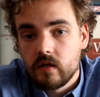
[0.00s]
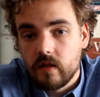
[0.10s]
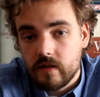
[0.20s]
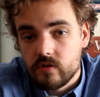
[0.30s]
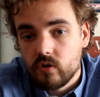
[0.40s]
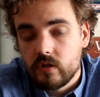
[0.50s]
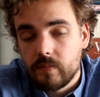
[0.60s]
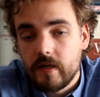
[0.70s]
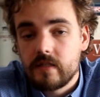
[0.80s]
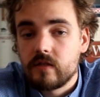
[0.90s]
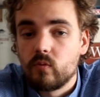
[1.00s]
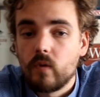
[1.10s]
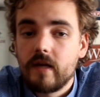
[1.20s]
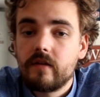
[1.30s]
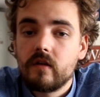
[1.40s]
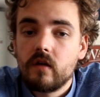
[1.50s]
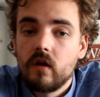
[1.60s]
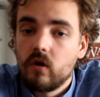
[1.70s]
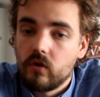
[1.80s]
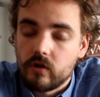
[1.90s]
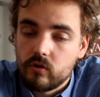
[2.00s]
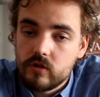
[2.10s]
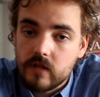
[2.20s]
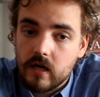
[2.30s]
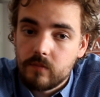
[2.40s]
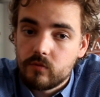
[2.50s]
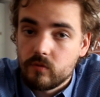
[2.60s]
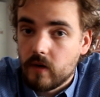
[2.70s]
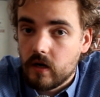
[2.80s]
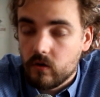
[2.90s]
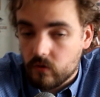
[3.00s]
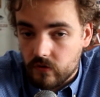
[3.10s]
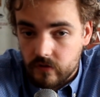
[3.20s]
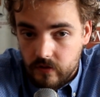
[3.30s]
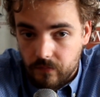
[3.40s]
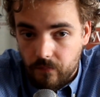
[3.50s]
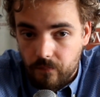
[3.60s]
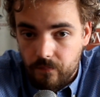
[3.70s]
there's no debate in waiting on a good time to buy or sell.